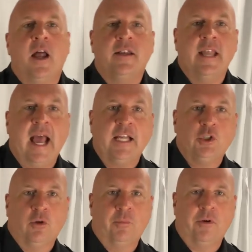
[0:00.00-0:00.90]
A
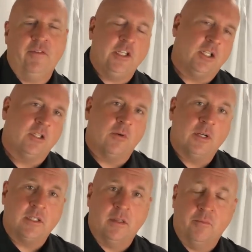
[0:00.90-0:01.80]
natural provision
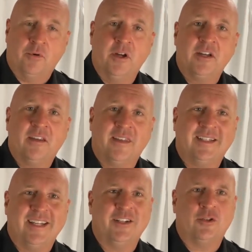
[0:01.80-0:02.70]
source, the brook
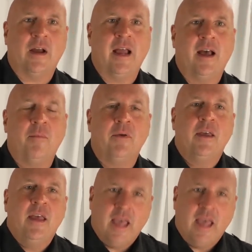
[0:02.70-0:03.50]
that didn't dry up,